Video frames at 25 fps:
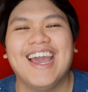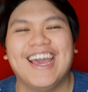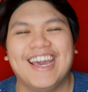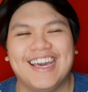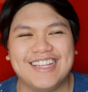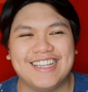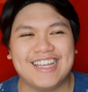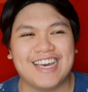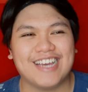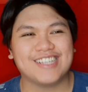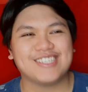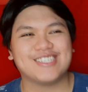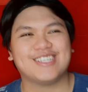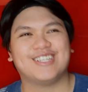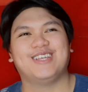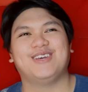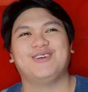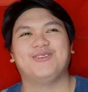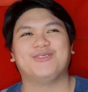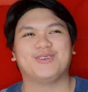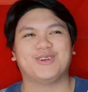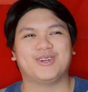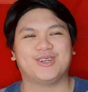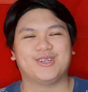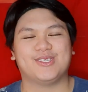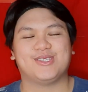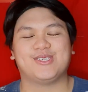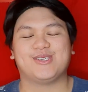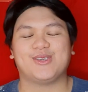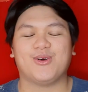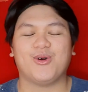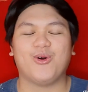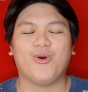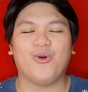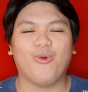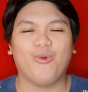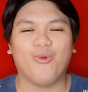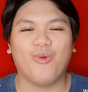It actually worth
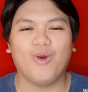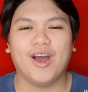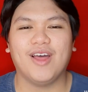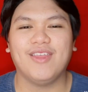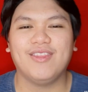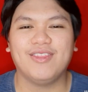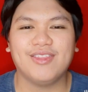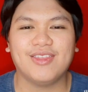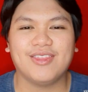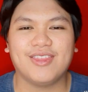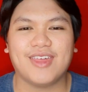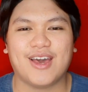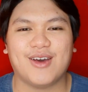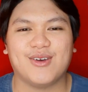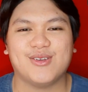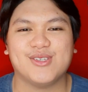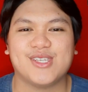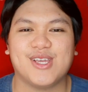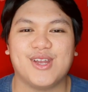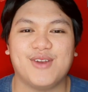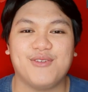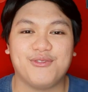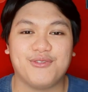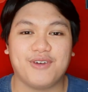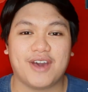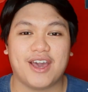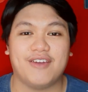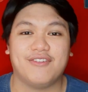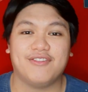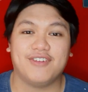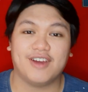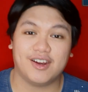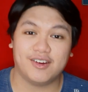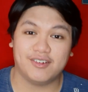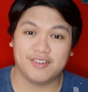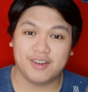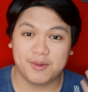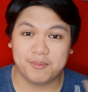1,500
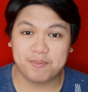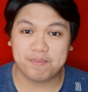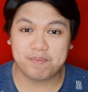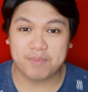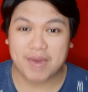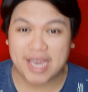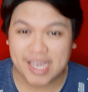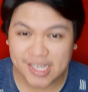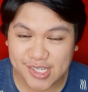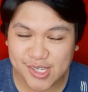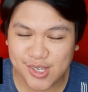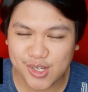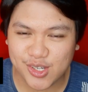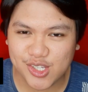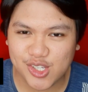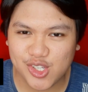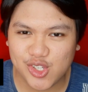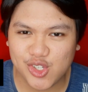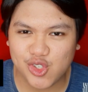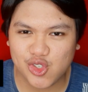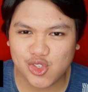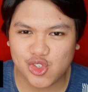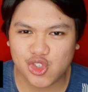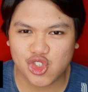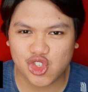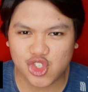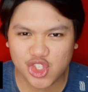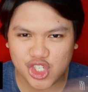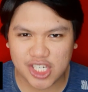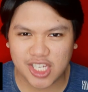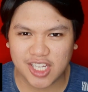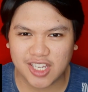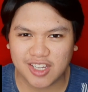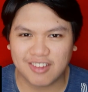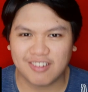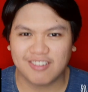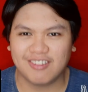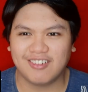pesos.
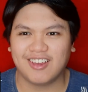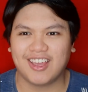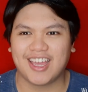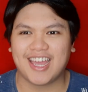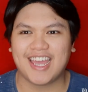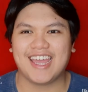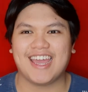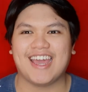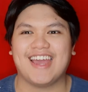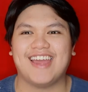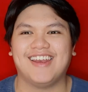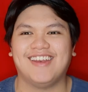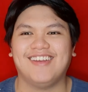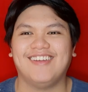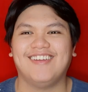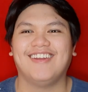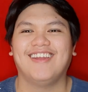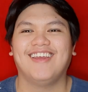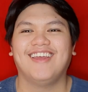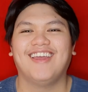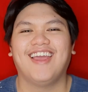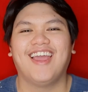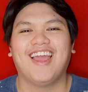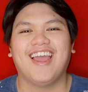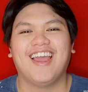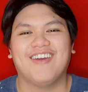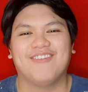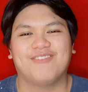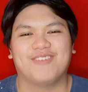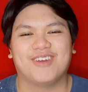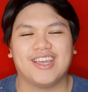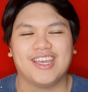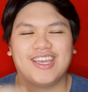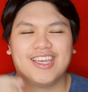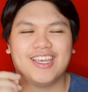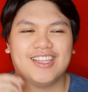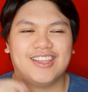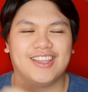Ching! Ayan.
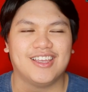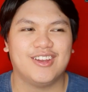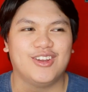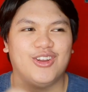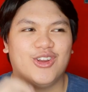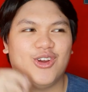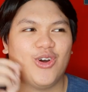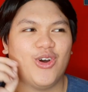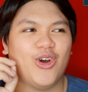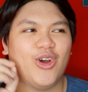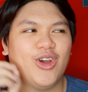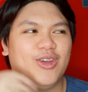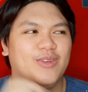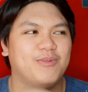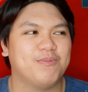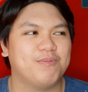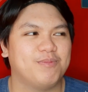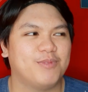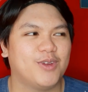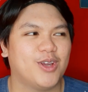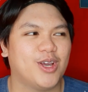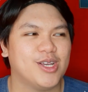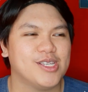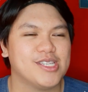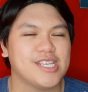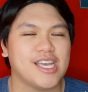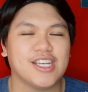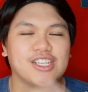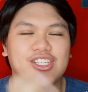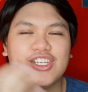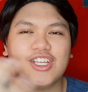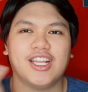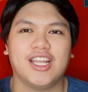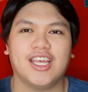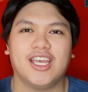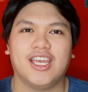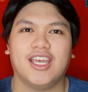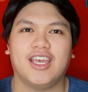Makikita nyo. Because
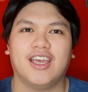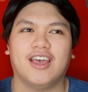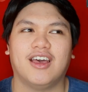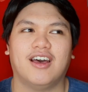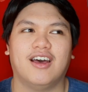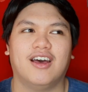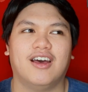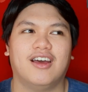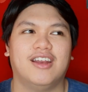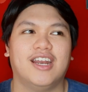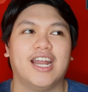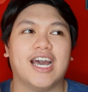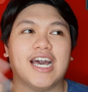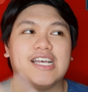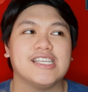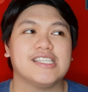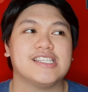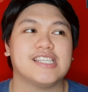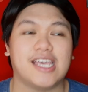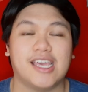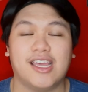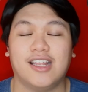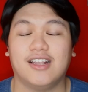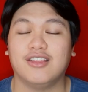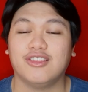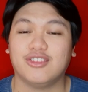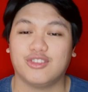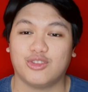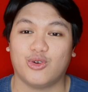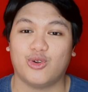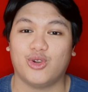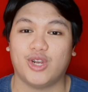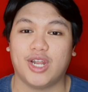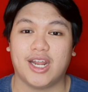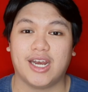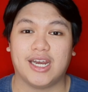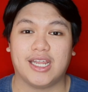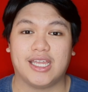actually, naka-sale
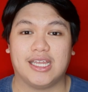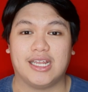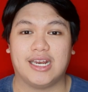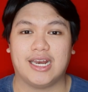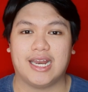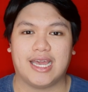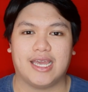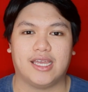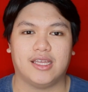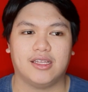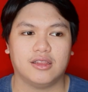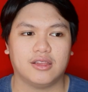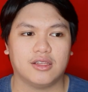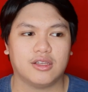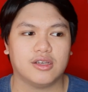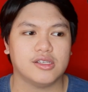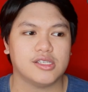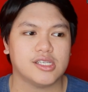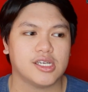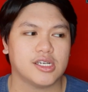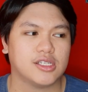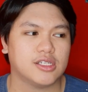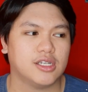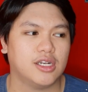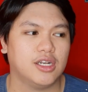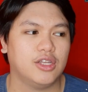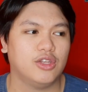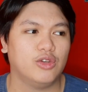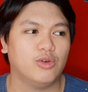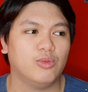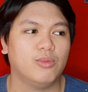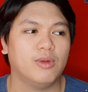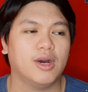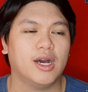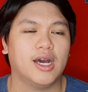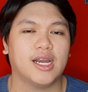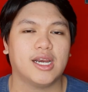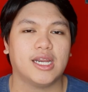to na ring light. Because actually,
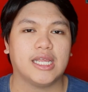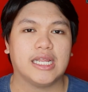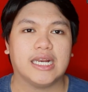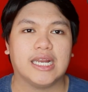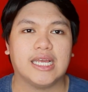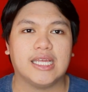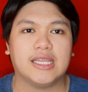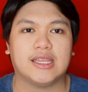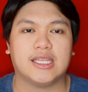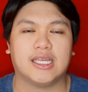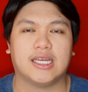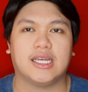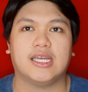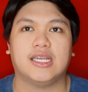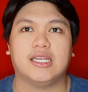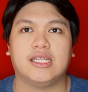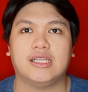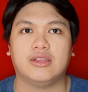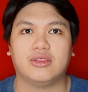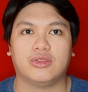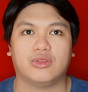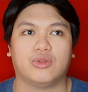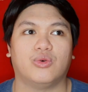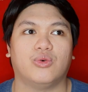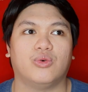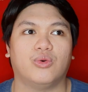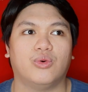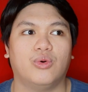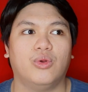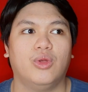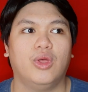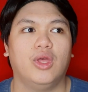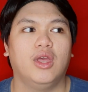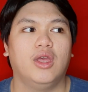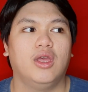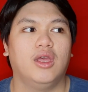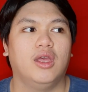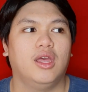yung mga ring light na ganito
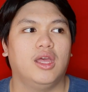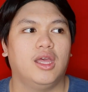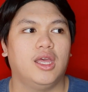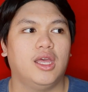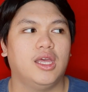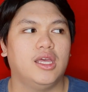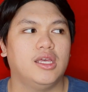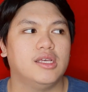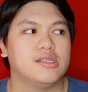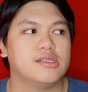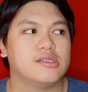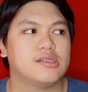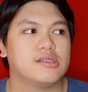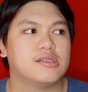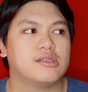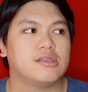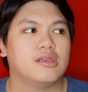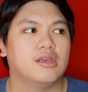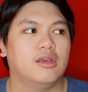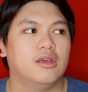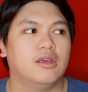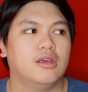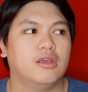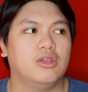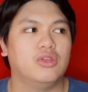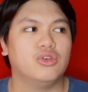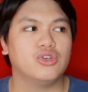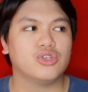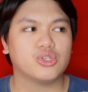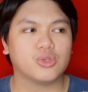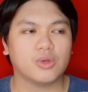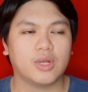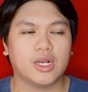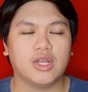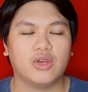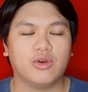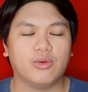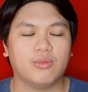is
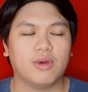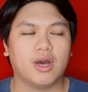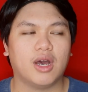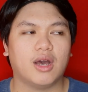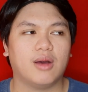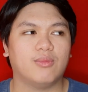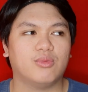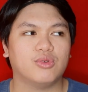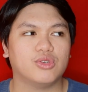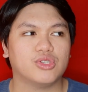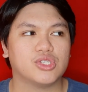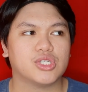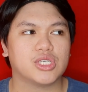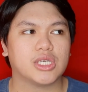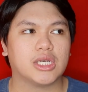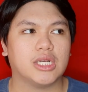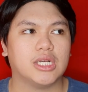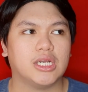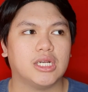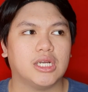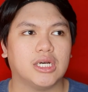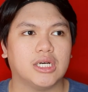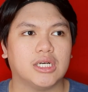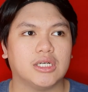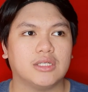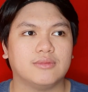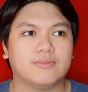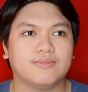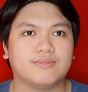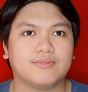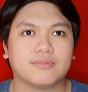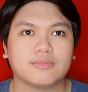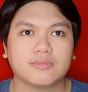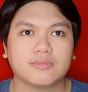usually umaabot siya ng